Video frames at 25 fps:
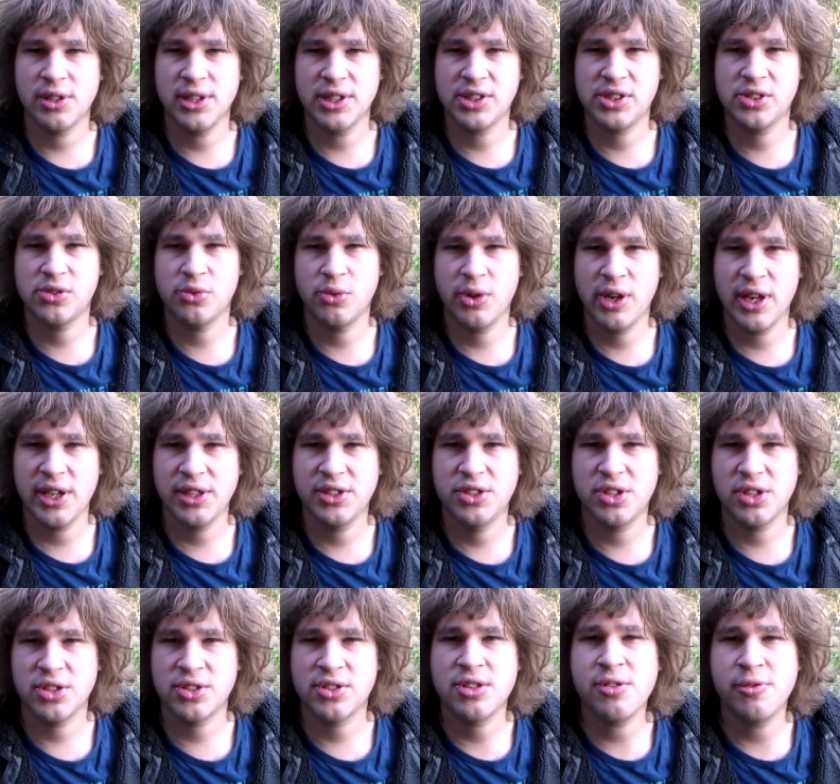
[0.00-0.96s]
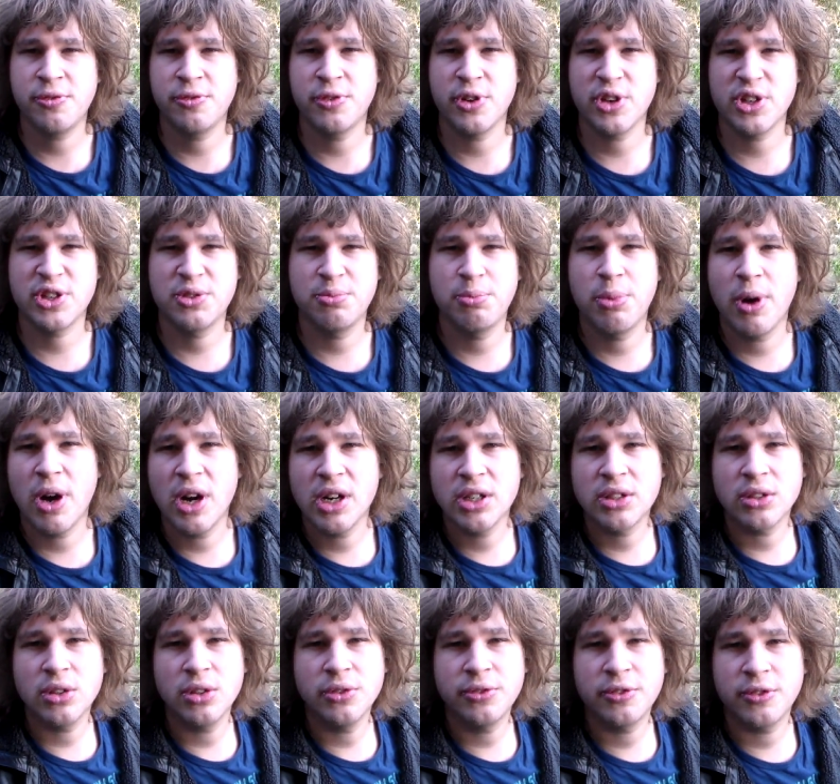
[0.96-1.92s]
And this is really just the first
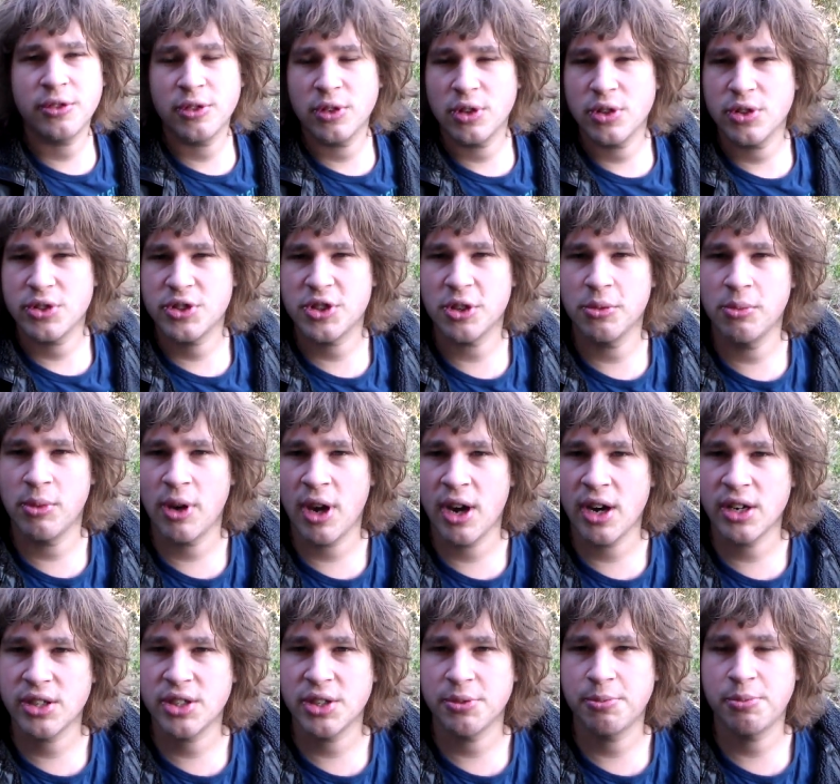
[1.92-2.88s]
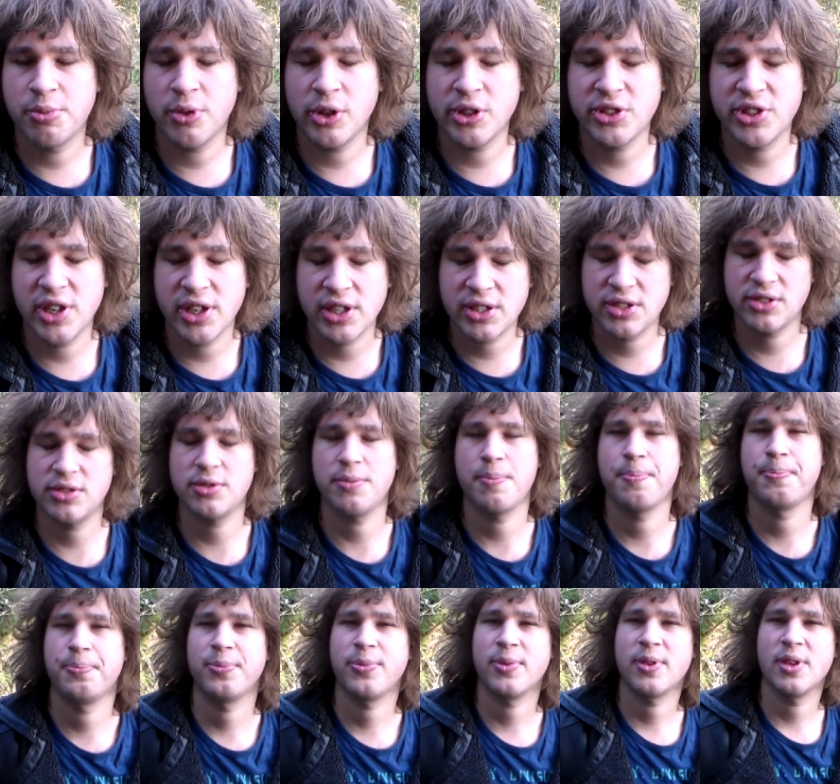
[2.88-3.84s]
part of some larger projects.